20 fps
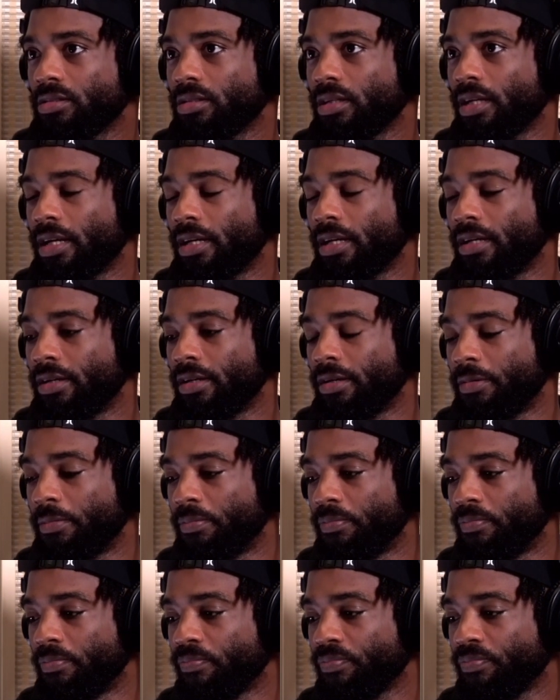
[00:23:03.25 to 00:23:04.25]

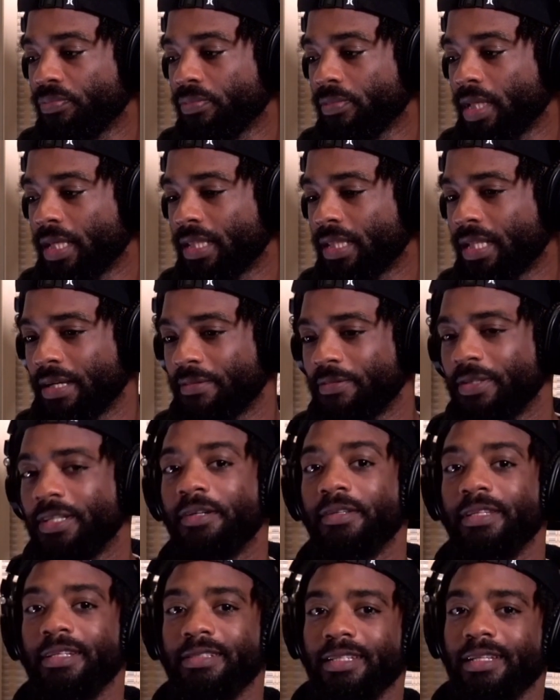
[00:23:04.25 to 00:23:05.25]
And like we know
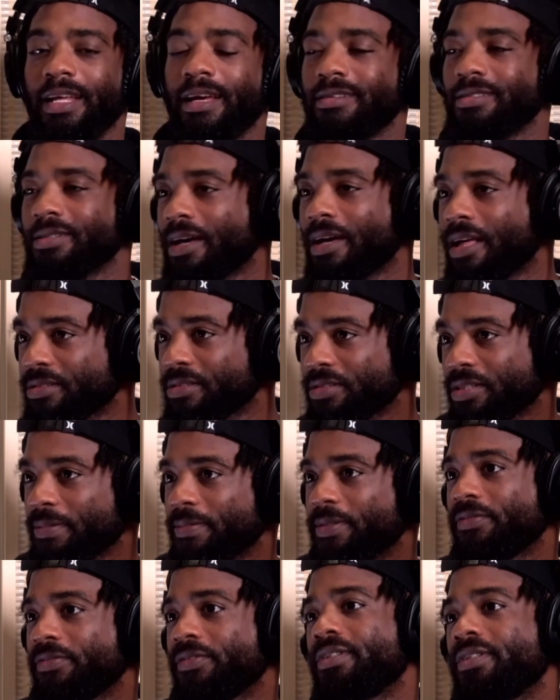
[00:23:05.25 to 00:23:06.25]
there's a lot of scholarships
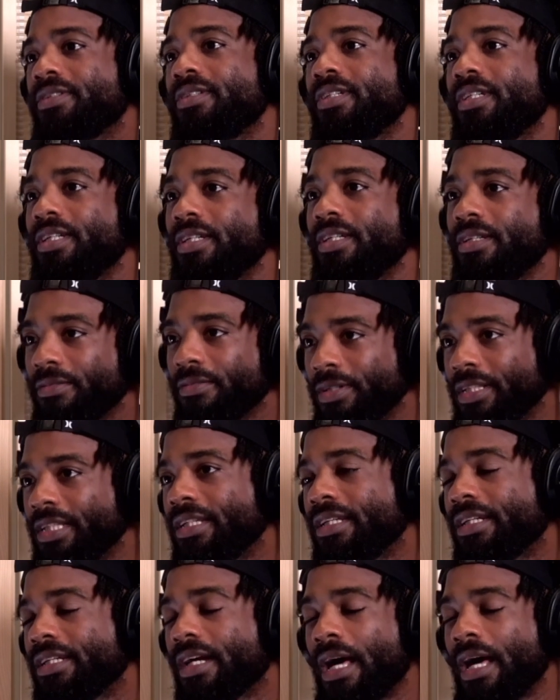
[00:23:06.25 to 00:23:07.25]
for really
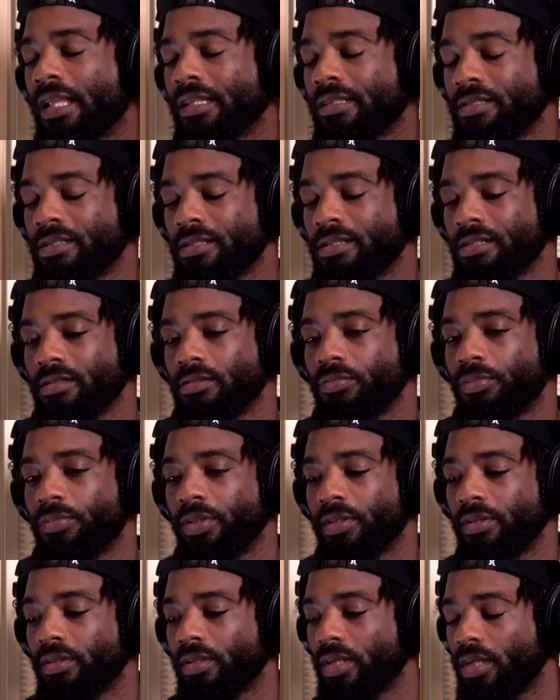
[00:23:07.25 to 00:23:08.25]
good colleges,
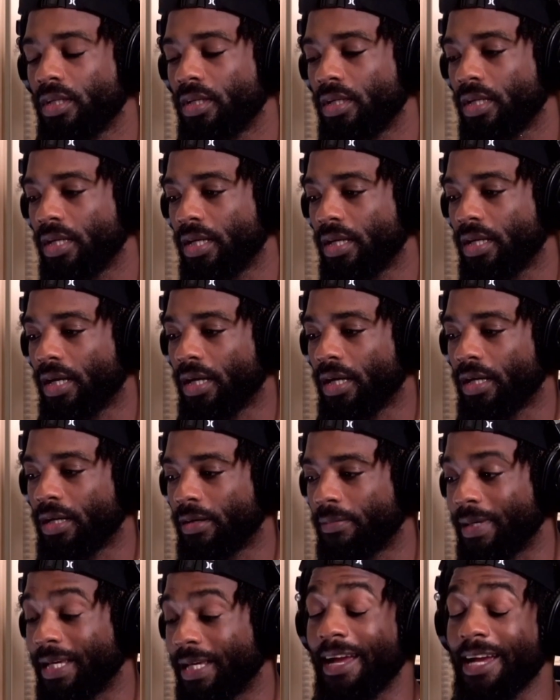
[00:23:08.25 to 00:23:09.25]
but and
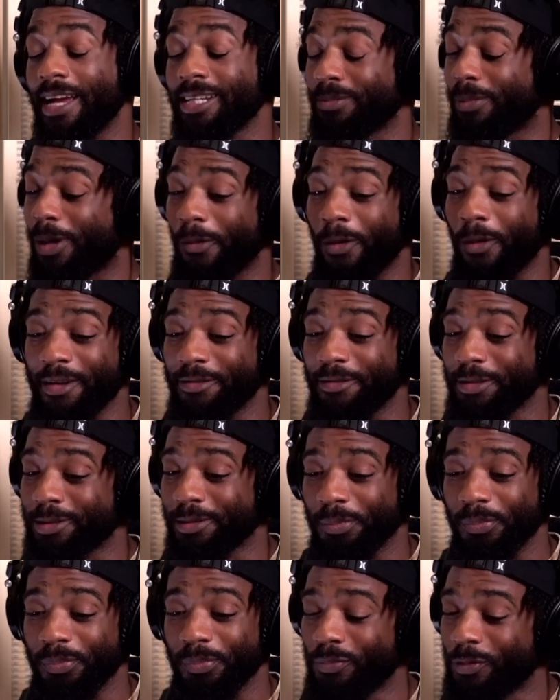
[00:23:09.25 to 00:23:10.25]
actually my wife
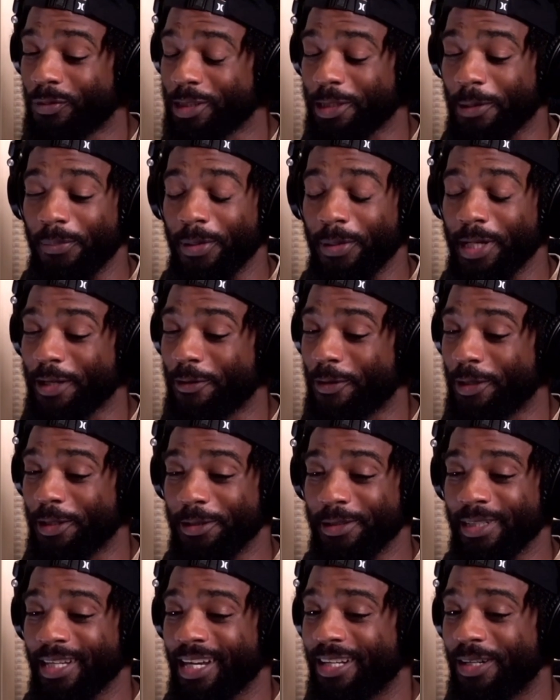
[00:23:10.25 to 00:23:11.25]
was a big one who
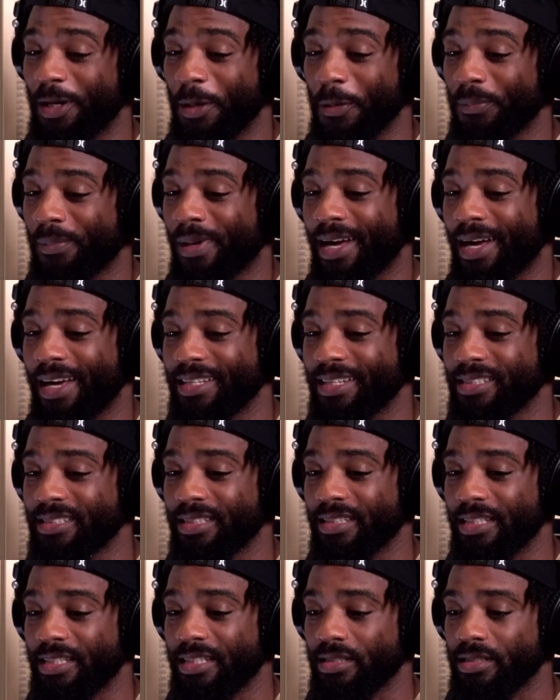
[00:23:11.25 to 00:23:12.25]
kind of opened my eyes to
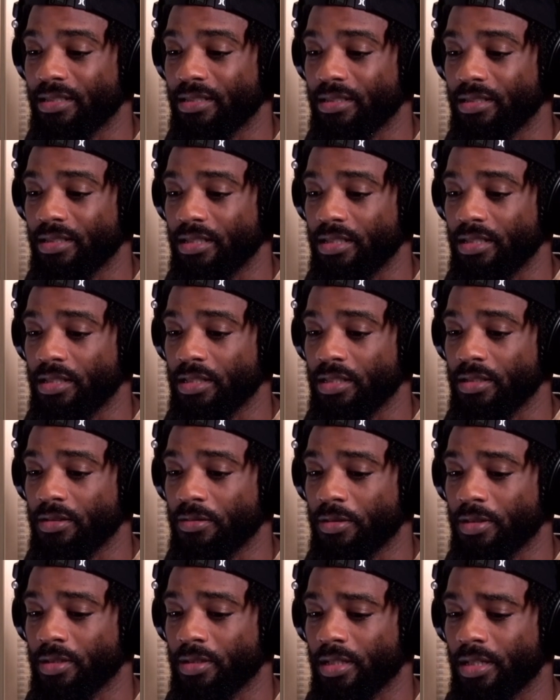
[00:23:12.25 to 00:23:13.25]
this, and she
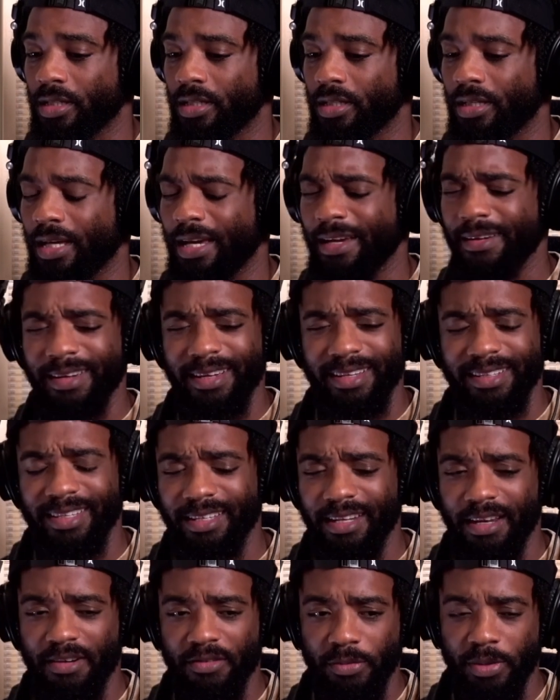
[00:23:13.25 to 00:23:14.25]
was I
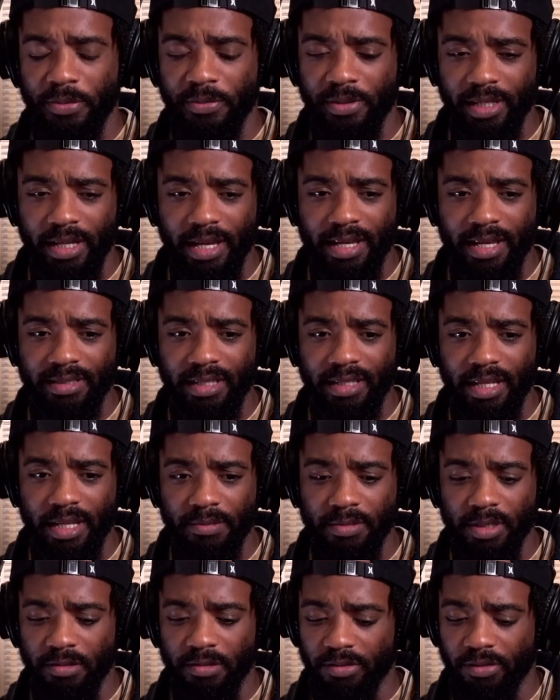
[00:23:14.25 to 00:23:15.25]
cannot remember the guy's name
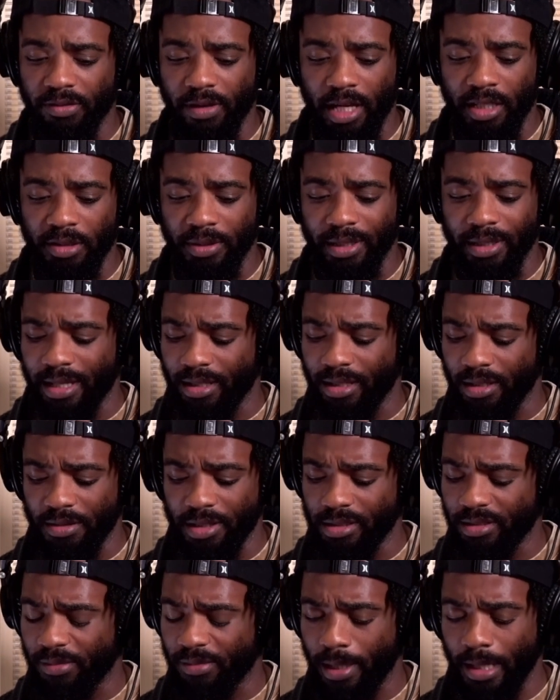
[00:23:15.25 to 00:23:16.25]
she was following. I know he's
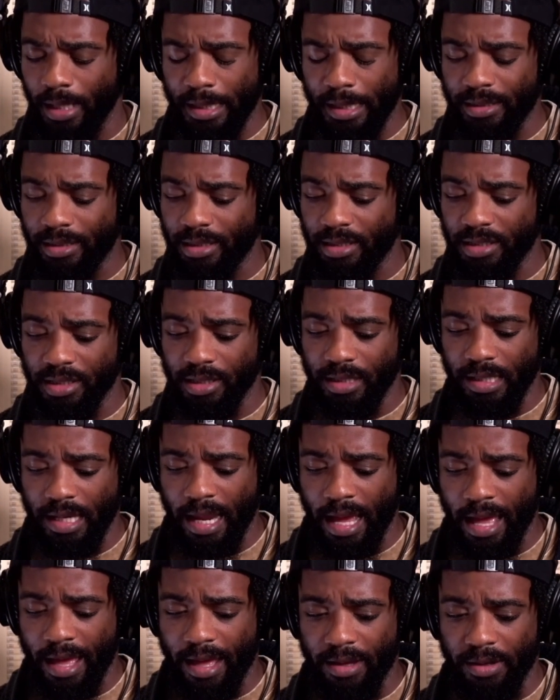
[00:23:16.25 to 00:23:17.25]
a politician
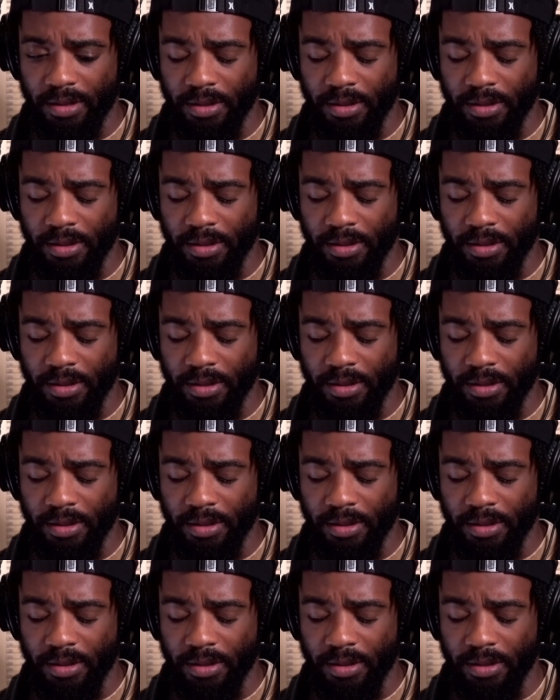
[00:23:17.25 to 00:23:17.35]
now.